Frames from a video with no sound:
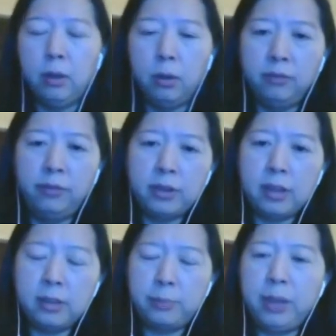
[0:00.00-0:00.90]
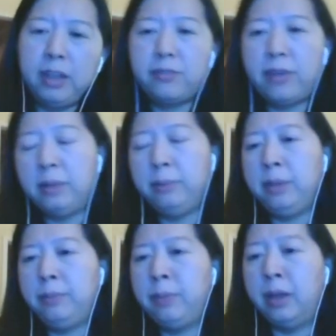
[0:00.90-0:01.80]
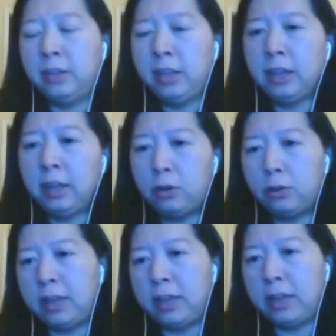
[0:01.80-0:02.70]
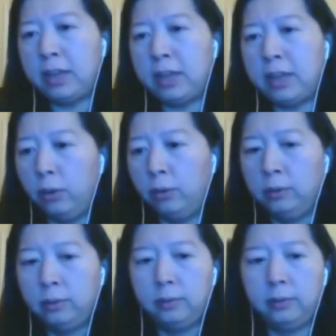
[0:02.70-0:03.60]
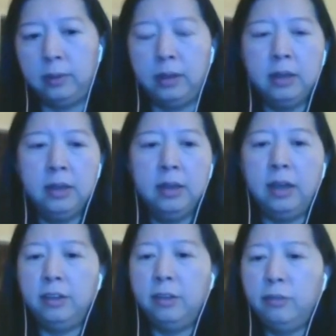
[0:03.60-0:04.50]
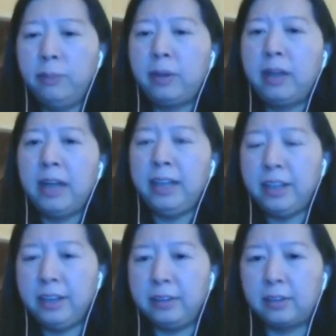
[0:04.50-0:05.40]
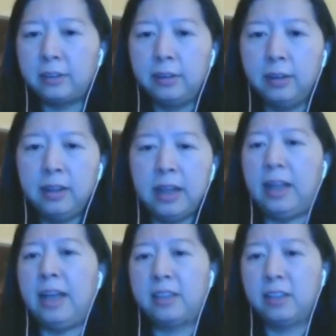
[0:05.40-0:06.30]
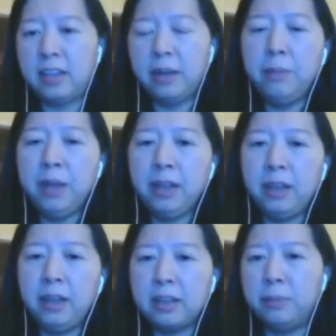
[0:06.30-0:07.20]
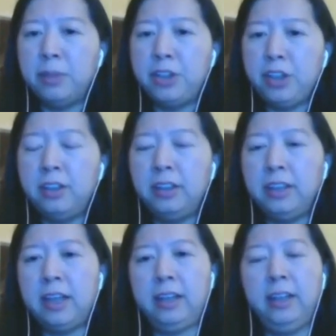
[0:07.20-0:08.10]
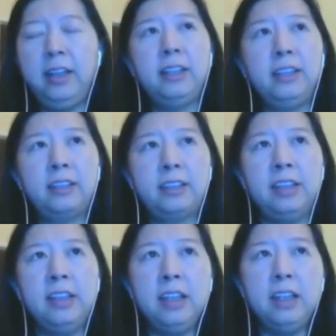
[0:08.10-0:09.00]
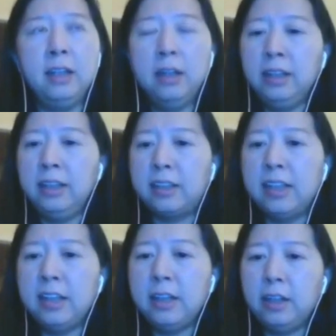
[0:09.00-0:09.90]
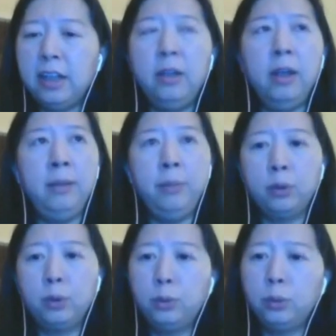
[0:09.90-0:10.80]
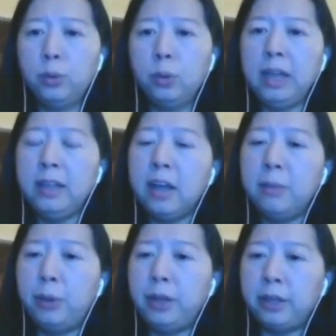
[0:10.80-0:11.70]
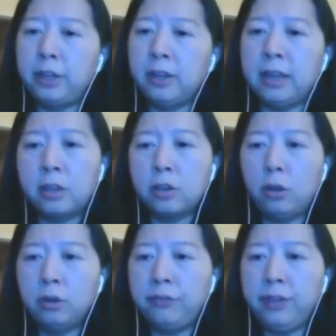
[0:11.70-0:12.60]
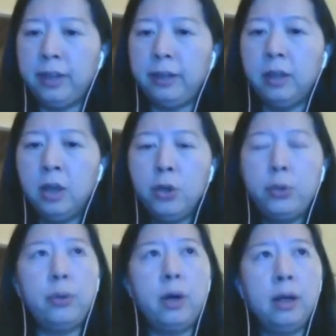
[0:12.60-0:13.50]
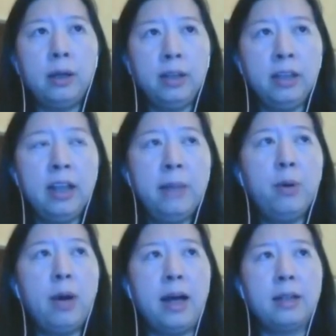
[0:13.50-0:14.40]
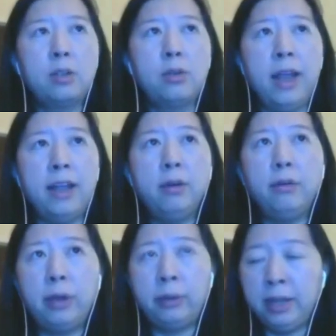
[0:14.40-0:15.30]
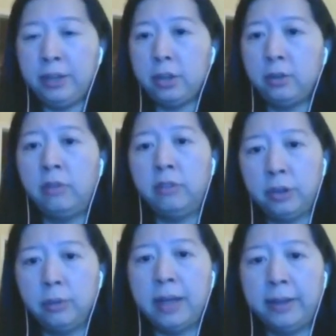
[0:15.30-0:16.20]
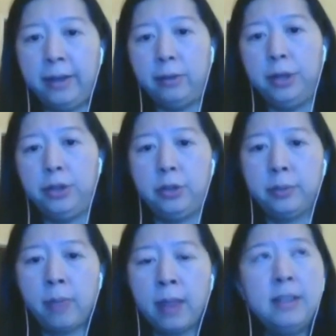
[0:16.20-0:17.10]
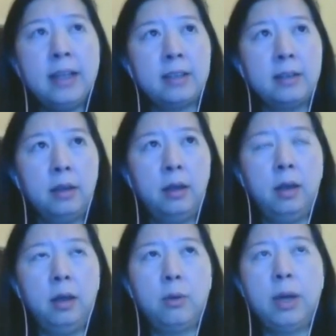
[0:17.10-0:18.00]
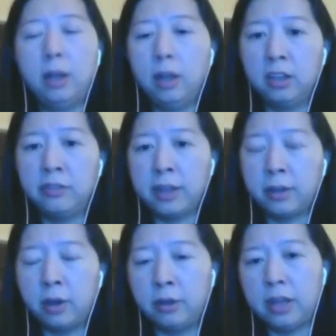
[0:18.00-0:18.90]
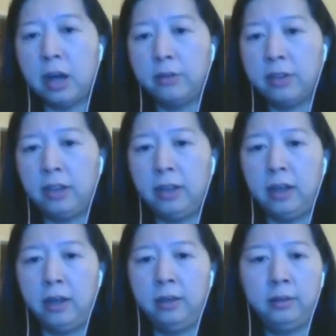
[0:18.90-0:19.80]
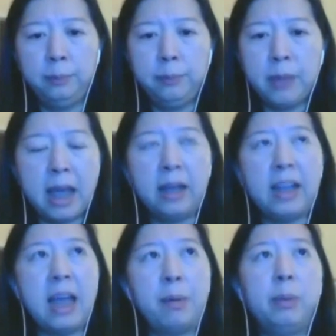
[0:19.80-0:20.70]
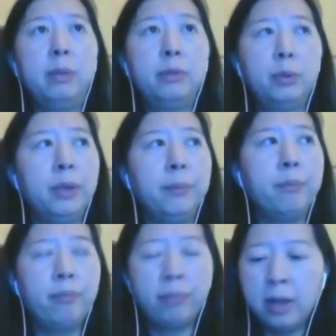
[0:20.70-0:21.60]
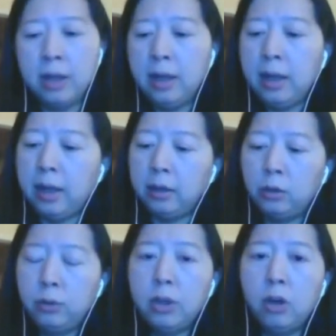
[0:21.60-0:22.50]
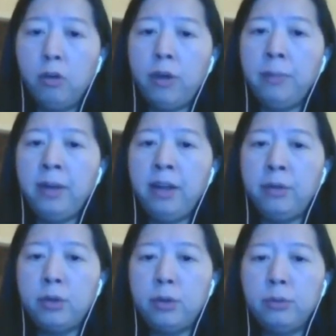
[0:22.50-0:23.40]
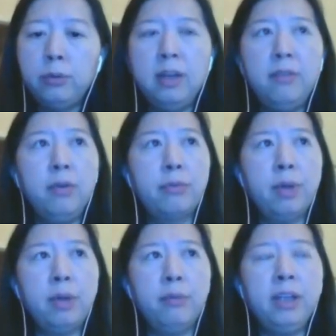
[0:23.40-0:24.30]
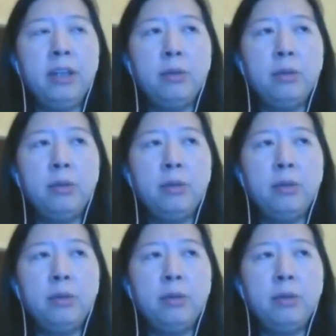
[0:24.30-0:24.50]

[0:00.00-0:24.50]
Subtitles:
versus please find me a ticket to SFO on November 18th. That has the same meaning as a machine learning technique is needed in able to do intent prediction and slot filling to enable us to handle variation of human language. That's quite a lot of technology out there are capable of doing. And to go from level 2 to level 3, we need